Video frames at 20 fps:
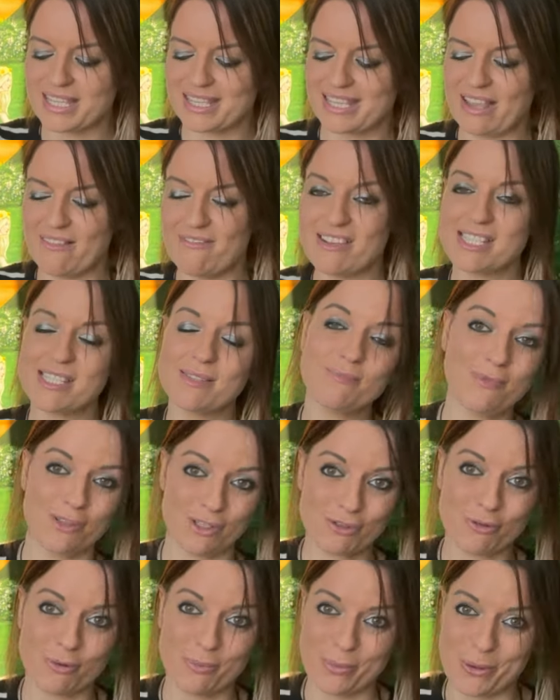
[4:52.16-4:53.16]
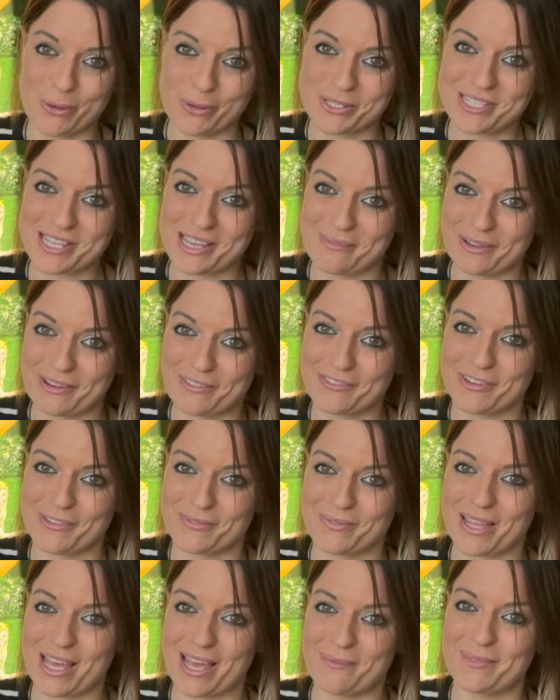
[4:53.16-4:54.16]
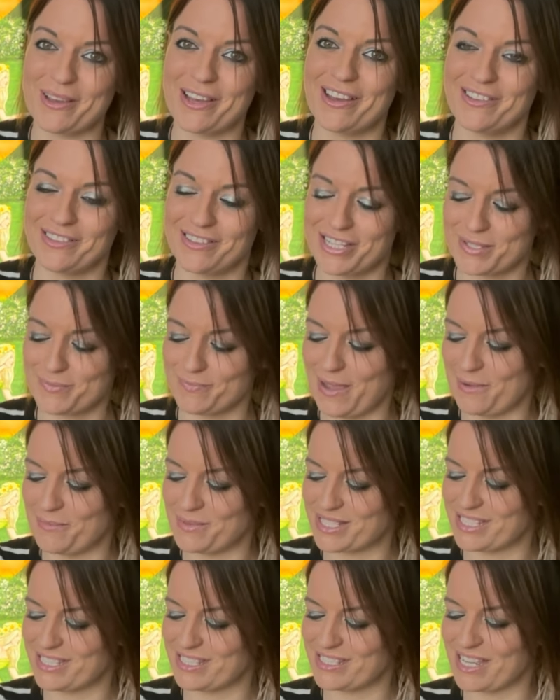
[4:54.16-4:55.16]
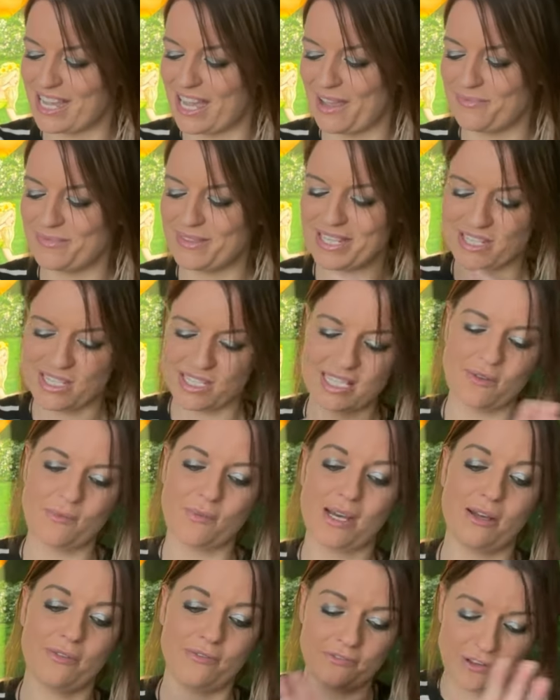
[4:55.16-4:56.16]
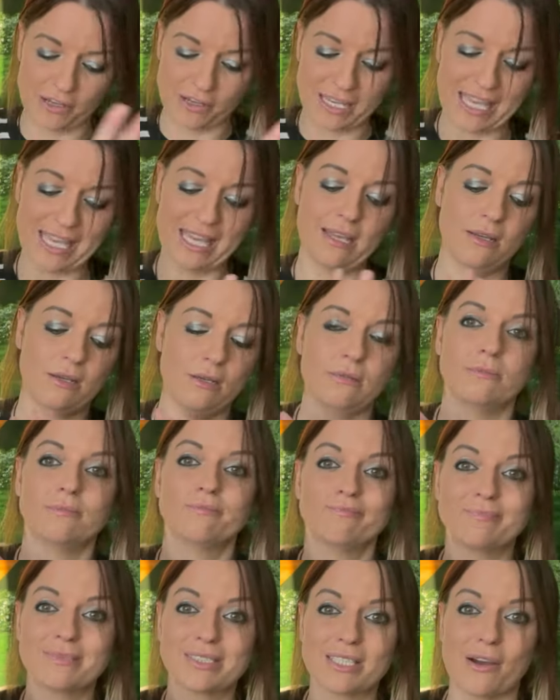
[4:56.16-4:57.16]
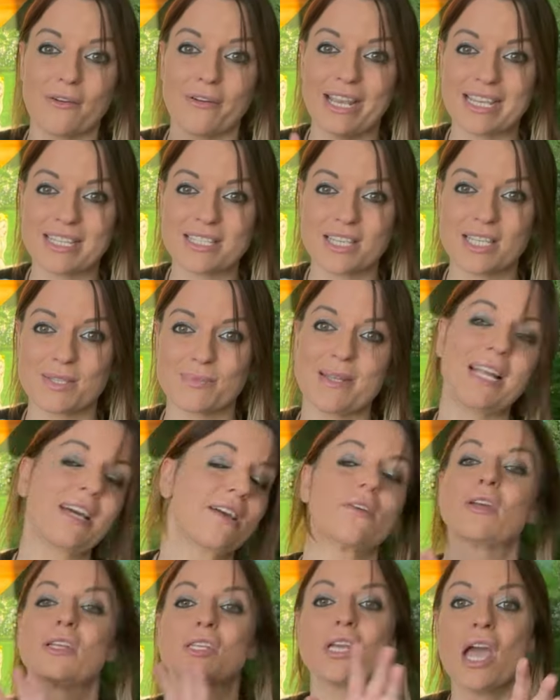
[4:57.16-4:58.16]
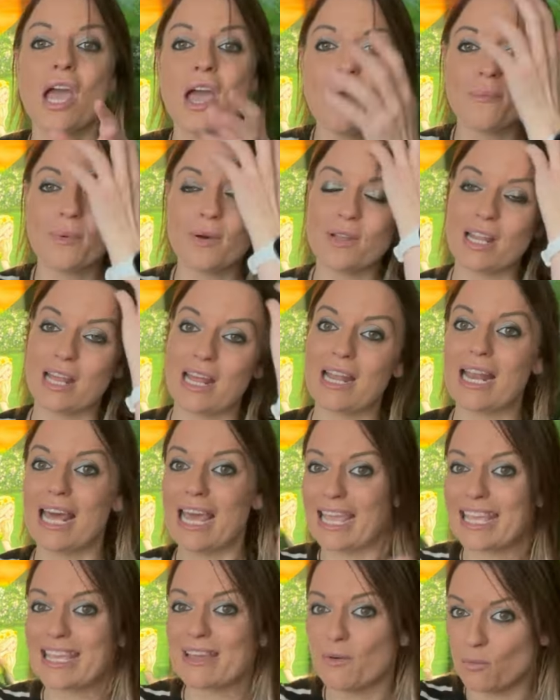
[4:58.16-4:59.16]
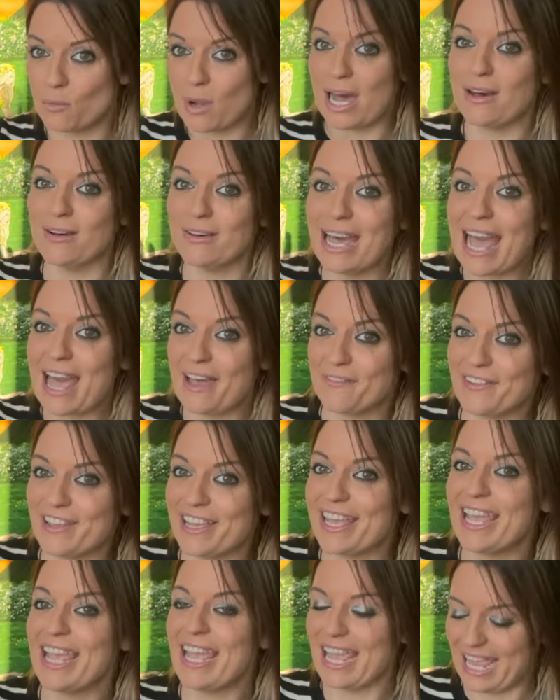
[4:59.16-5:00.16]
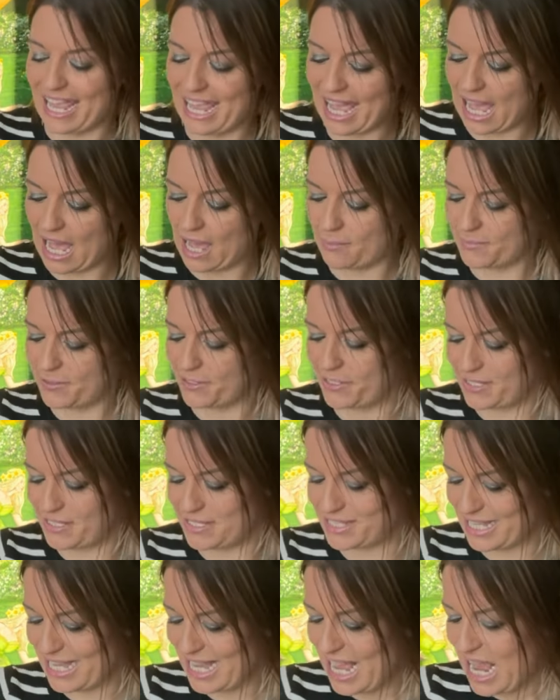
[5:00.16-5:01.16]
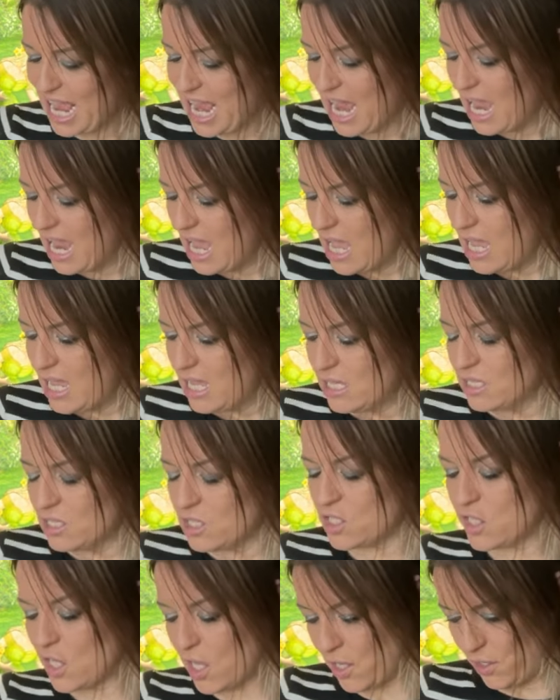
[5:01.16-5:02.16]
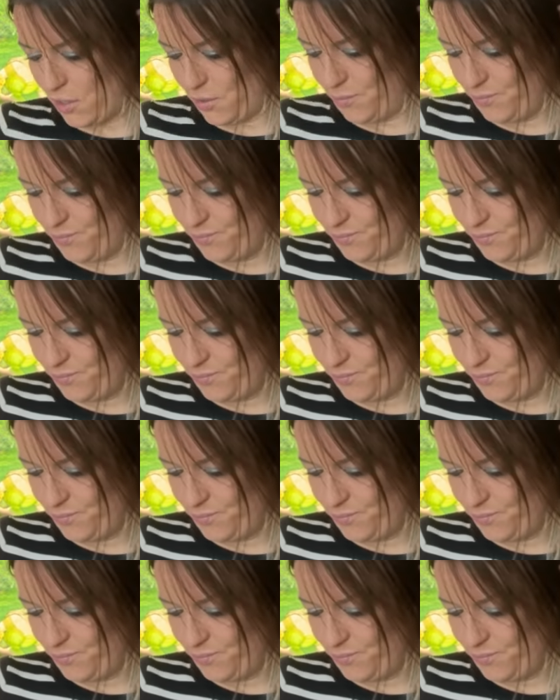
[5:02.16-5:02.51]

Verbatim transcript: there isn't much remorse coming from them at this moment in time. They're just like, well, fuck it. Oh, sorry, excuse me language. But they're like, well, F it, it happened. So